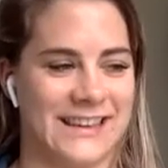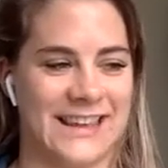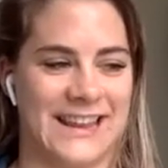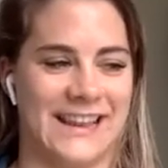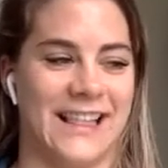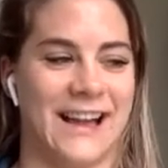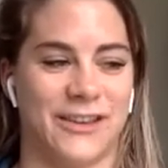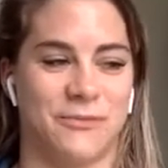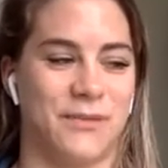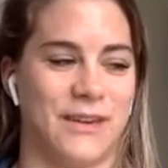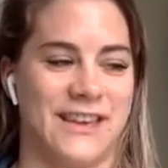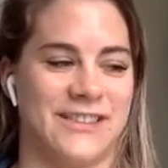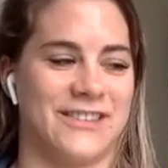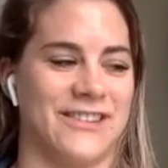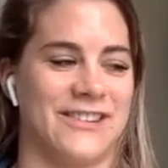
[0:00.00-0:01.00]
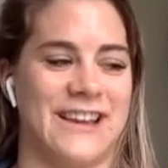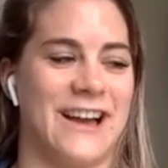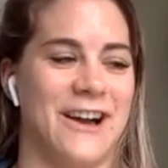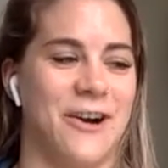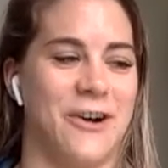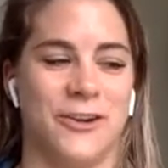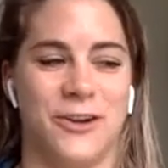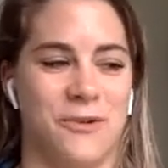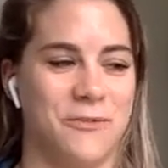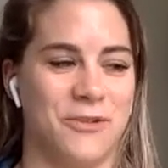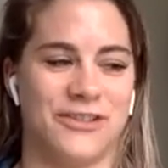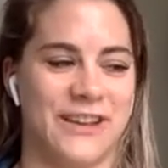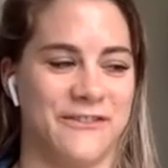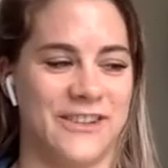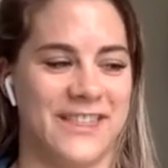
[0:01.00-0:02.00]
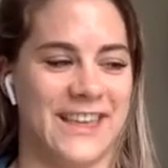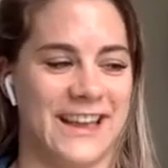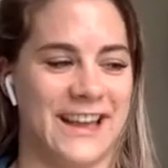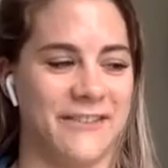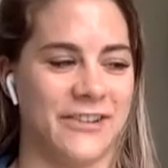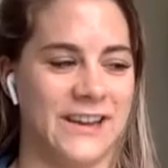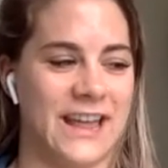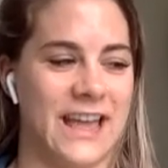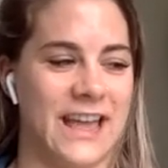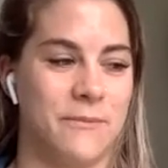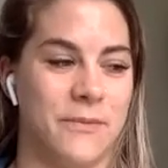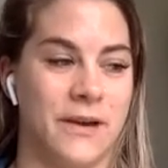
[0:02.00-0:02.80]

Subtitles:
getting last place on almost everything every day.